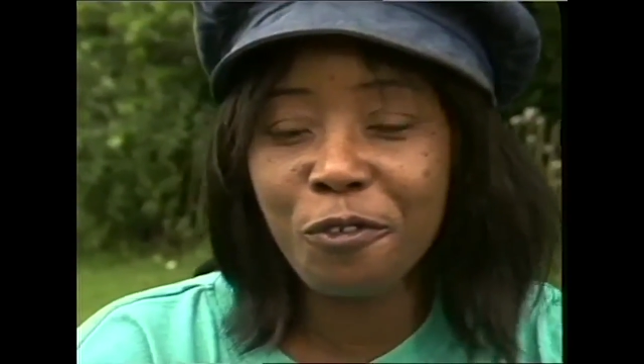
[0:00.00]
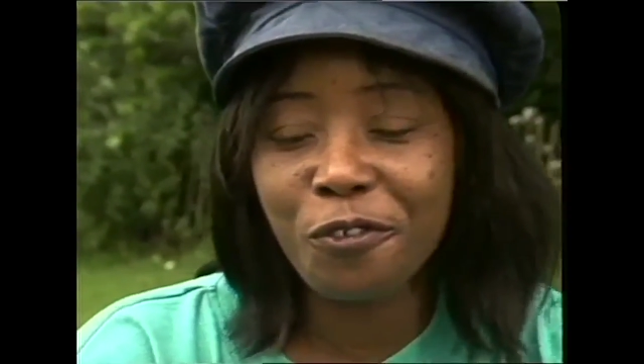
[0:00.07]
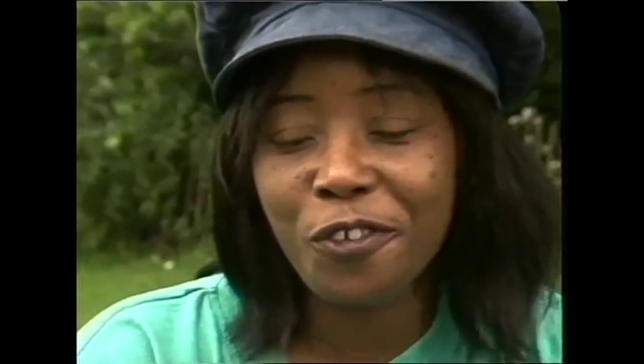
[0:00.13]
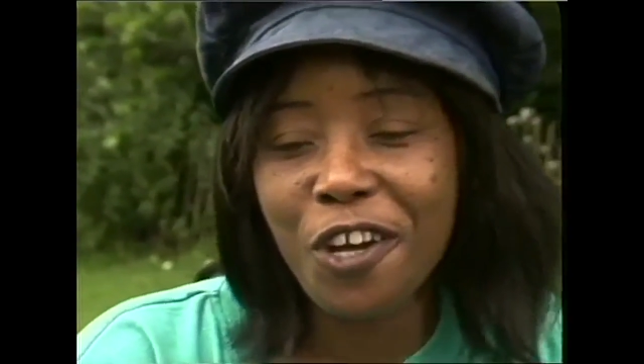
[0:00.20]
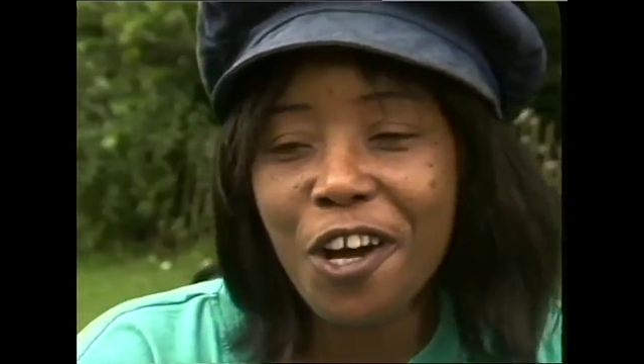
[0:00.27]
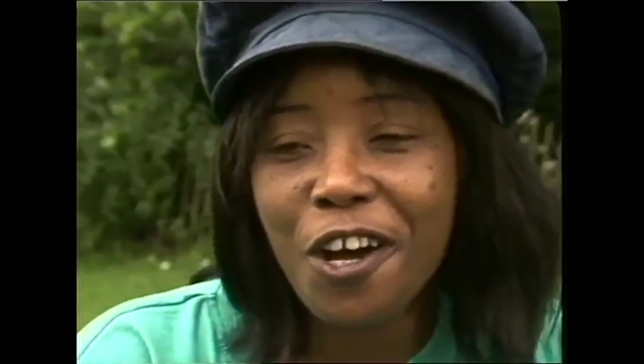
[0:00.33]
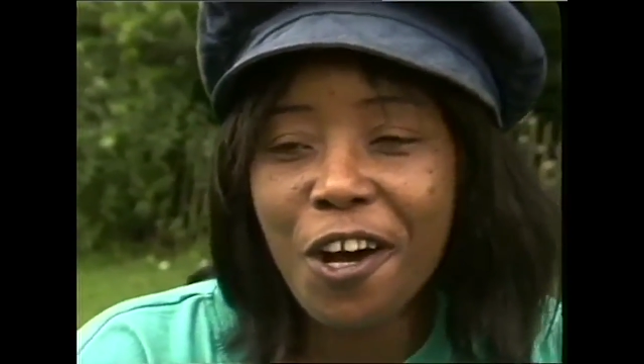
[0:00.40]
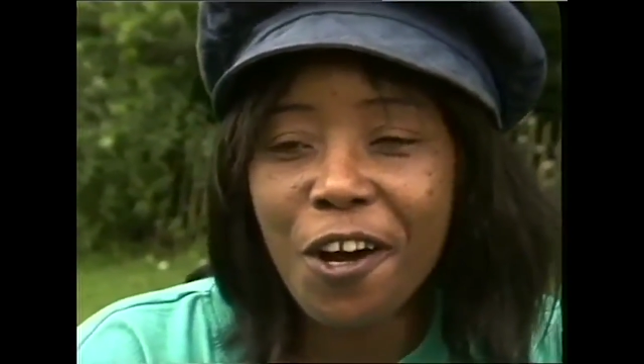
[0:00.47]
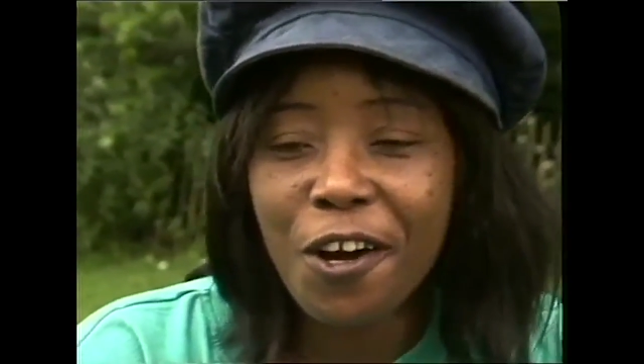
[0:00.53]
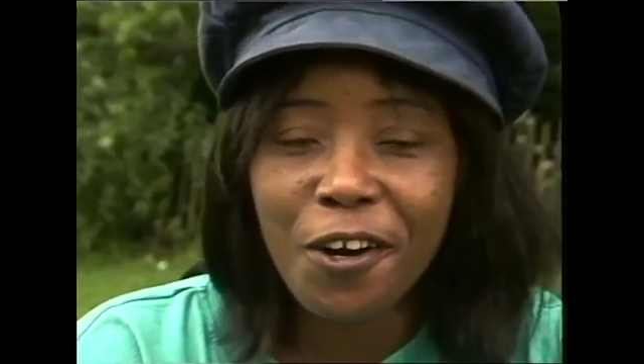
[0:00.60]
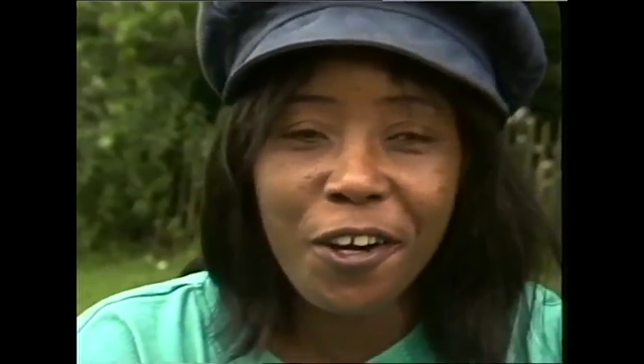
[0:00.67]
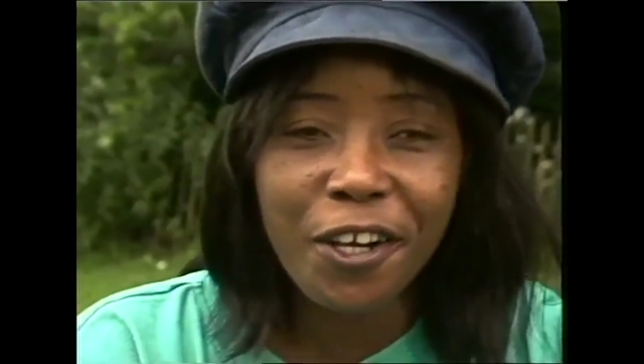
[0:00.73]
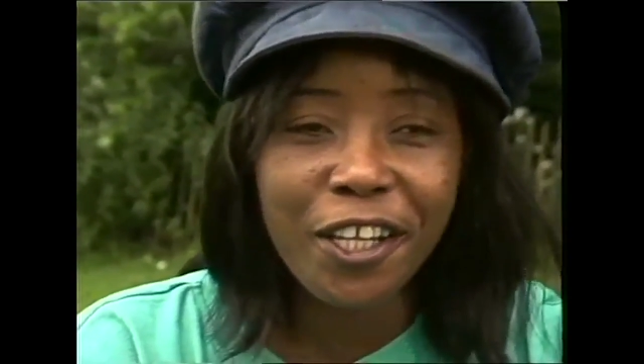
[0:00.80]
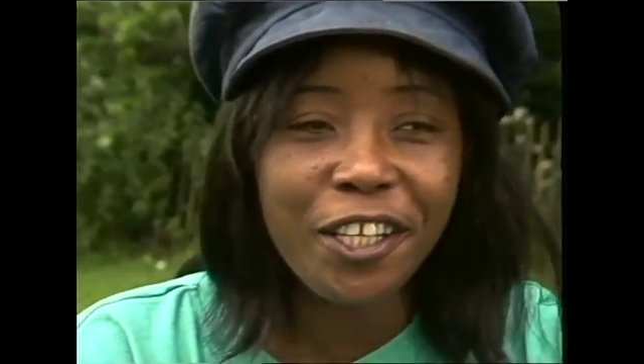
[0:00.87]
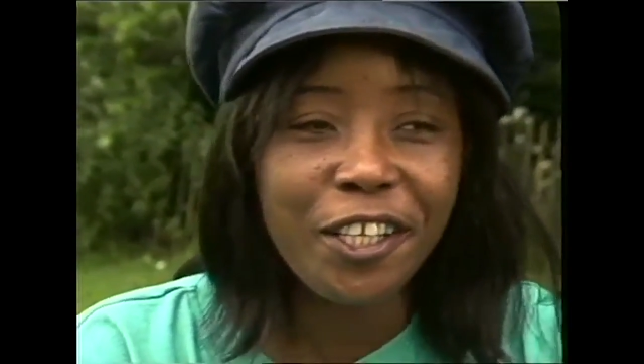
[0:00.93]

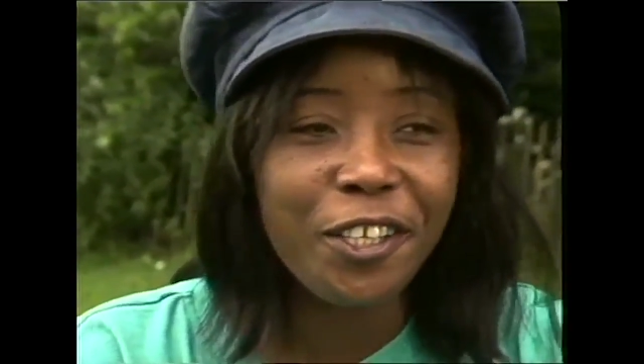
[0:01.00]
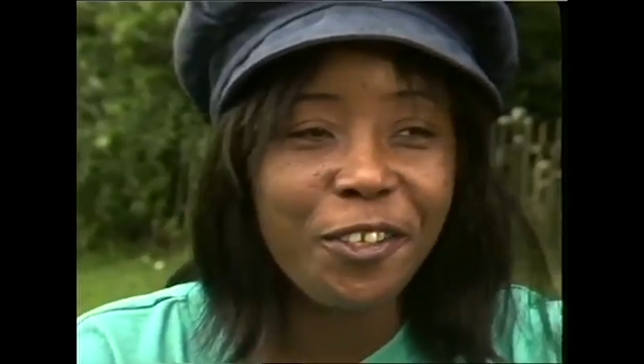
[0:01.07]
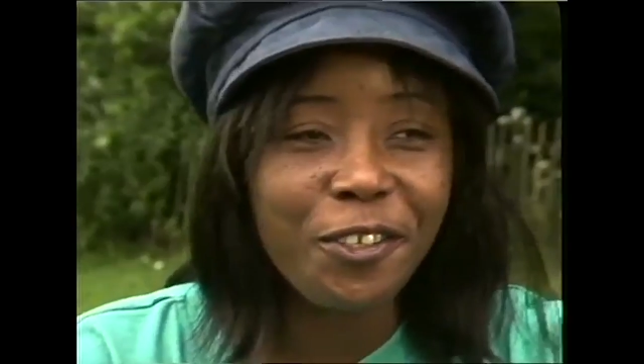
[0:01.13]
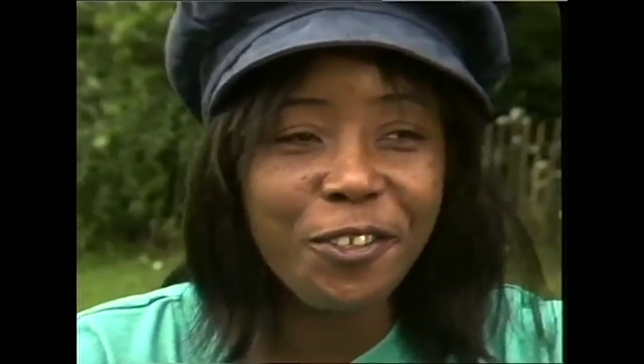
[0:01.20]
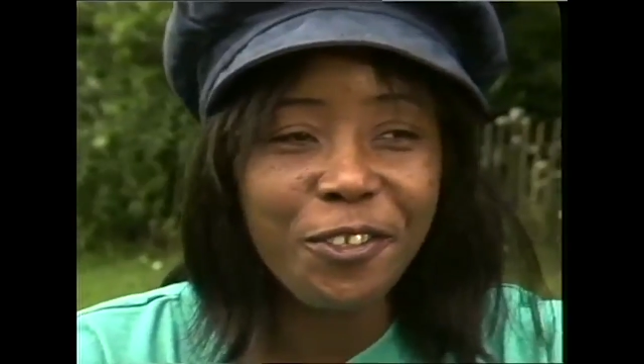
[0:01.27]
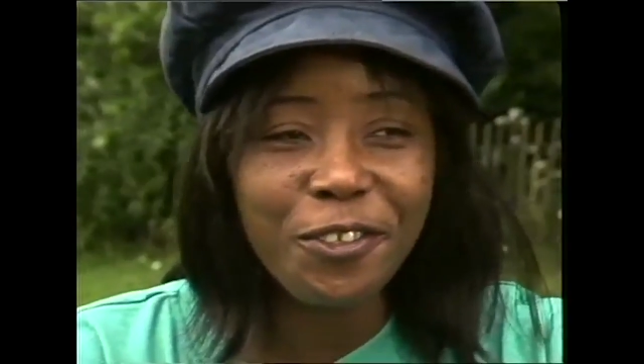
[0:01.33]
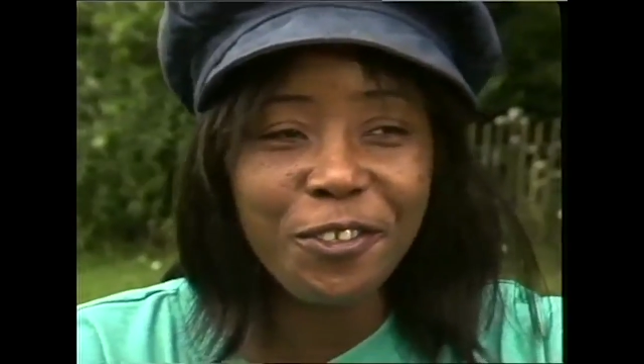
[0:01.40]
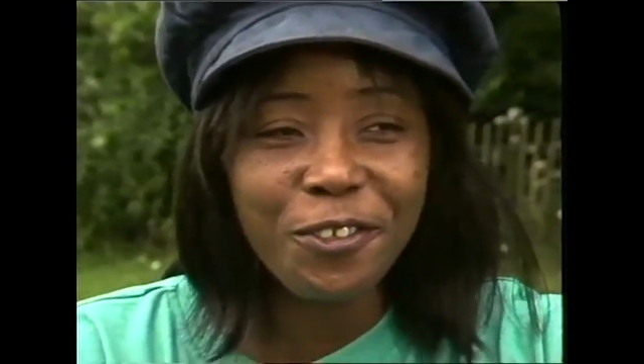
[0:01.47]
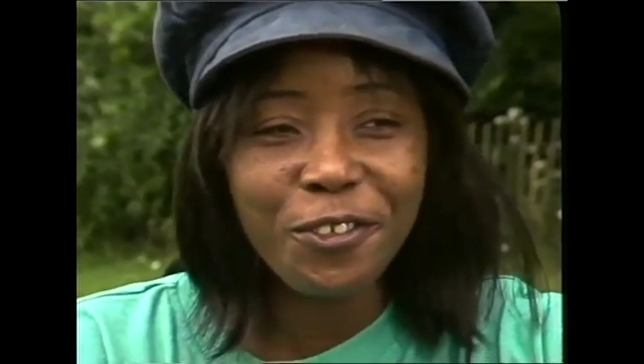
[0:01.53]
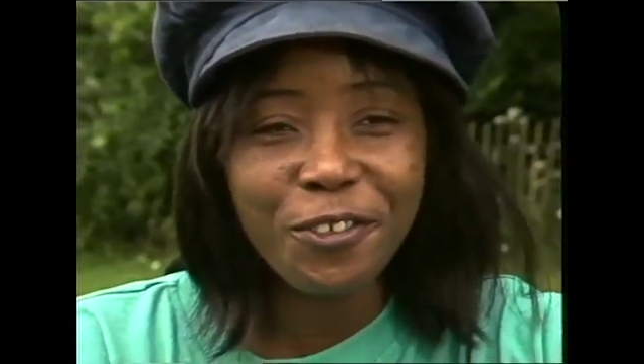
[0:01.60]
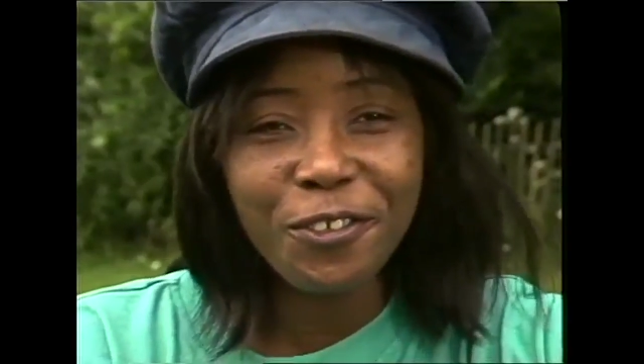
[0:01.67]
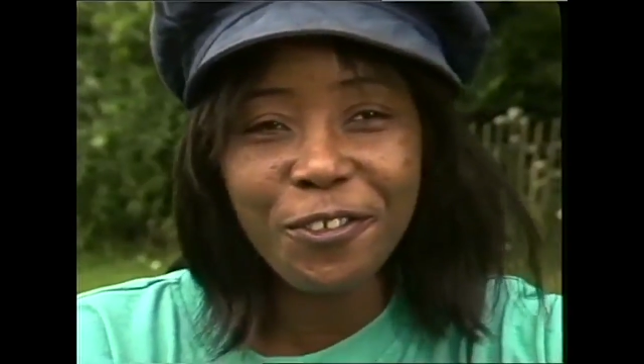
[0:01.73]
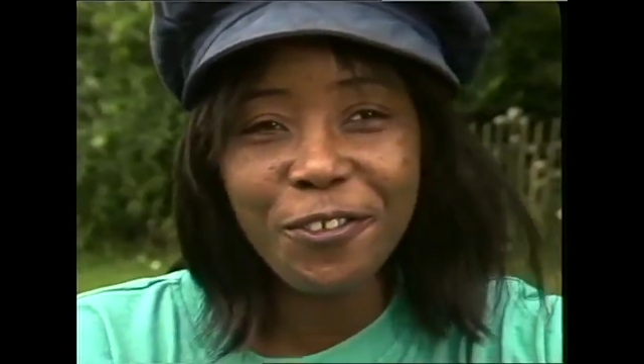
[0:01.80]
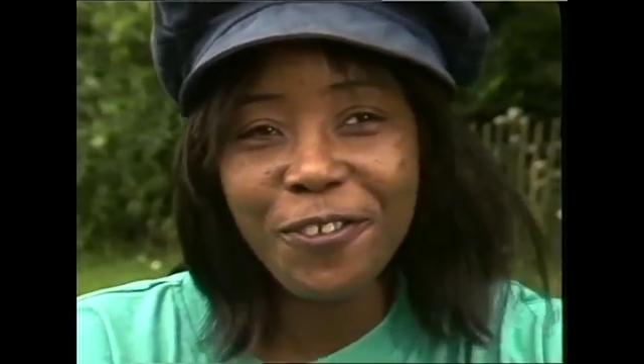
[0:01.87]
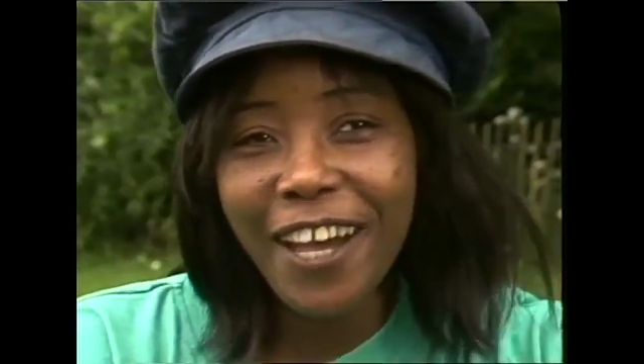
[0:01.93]
for
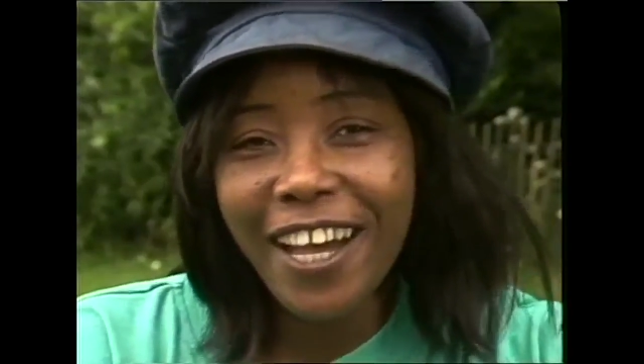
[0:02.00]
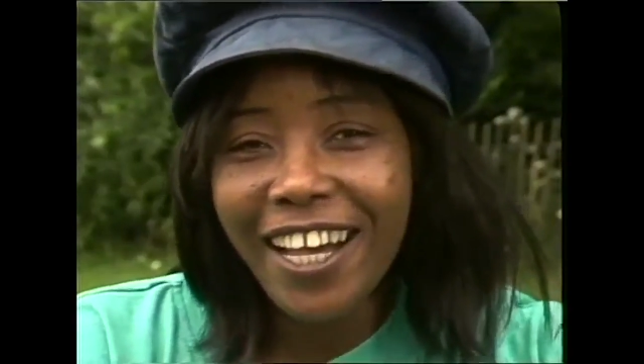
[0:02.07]
you.